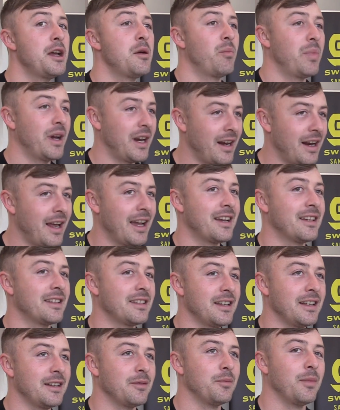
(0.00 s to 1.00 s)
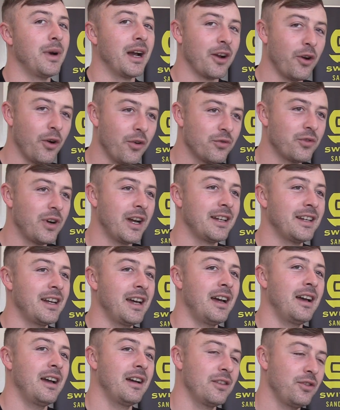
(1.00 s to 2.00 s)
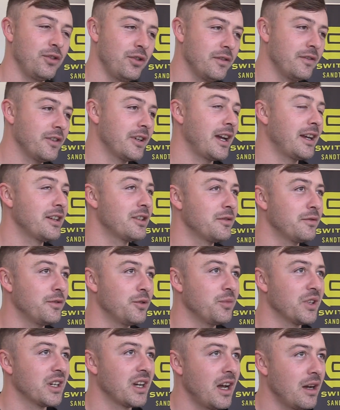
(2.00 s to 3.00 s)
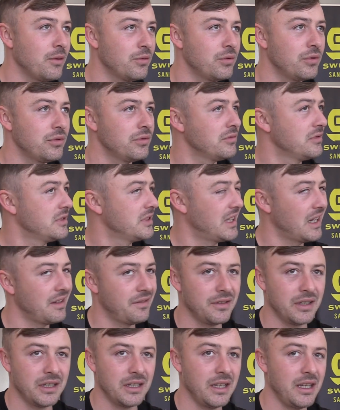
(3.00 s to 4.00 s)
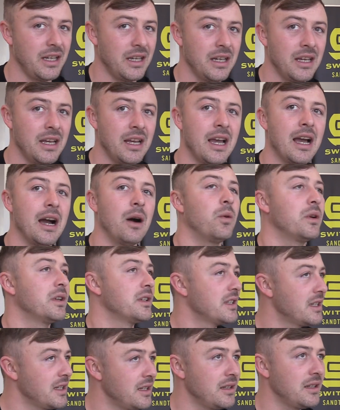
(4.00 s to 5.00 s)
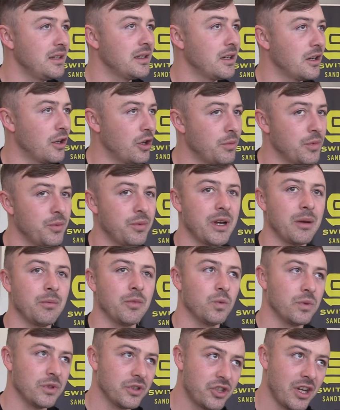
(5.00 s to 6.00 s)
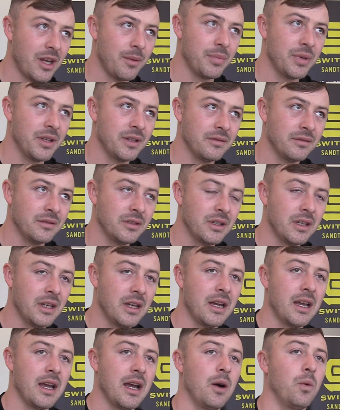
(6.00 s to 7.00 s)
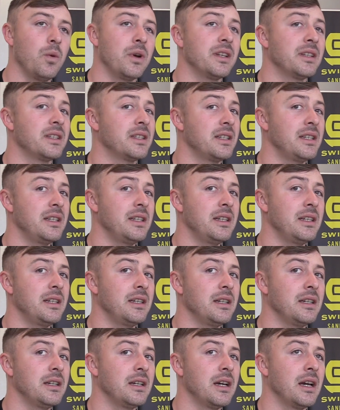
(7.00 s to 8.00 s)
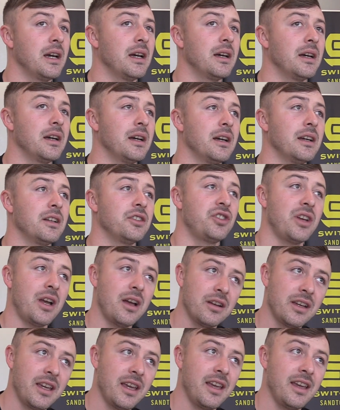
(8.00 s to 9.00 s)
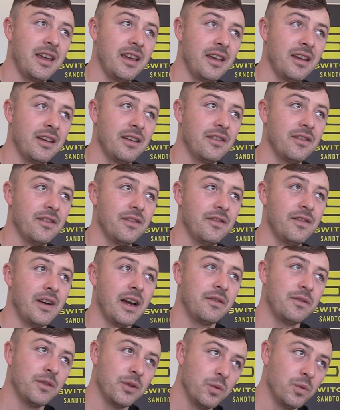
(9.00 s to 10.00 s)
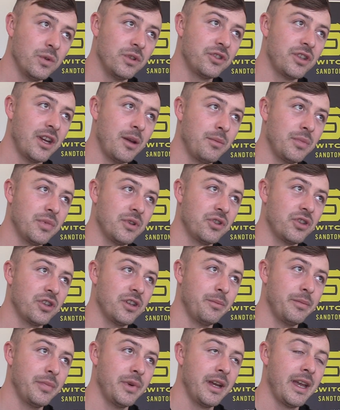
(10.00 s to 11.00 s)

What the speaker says: But like I said, my goal right now, unification for Makabu, definitely. I want to see Colombo become a world champion. I want to see Chake fight for a world championship.